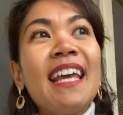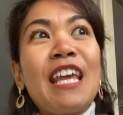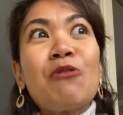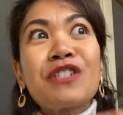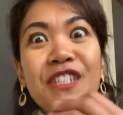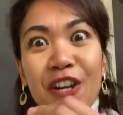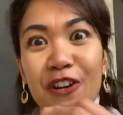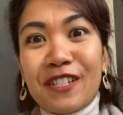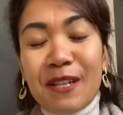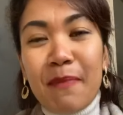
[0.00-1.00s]
he was
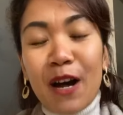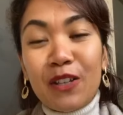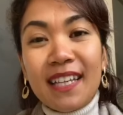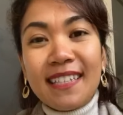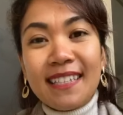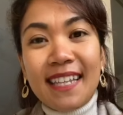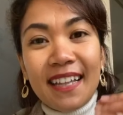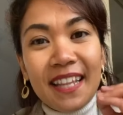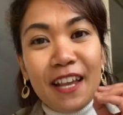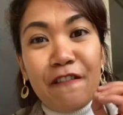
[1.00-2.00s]
serious about
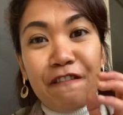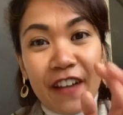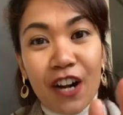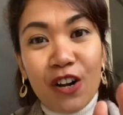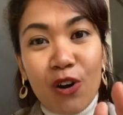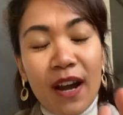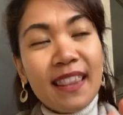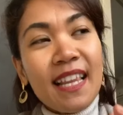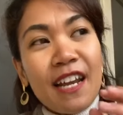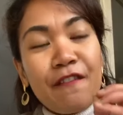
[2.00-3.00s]
telling Pharaoh and
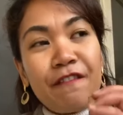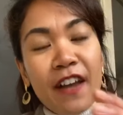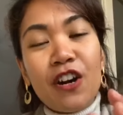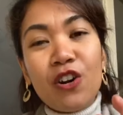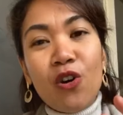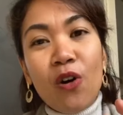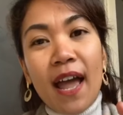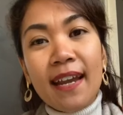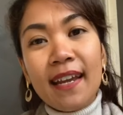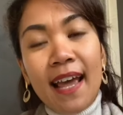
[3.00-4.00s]
letting Pharaoh
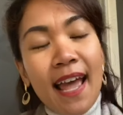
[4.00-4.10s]
and,